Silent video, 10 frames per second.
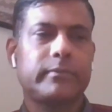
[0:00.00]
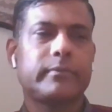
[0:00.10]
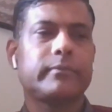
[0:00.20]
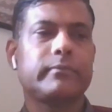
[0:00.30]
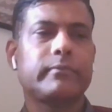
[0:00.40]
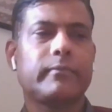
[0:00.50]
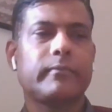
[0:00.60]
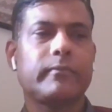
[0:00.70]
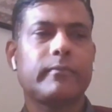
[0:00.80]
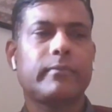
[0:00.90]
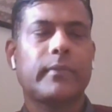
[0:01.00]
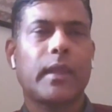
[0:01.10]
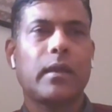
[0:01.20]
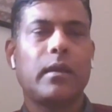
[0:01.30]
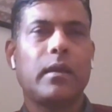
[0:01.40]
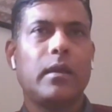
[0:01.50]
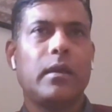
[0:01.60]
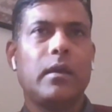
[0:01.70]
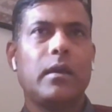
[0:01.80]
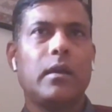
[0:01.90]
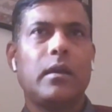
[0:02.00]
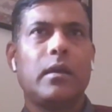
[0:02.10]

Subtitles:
Nobody speaks.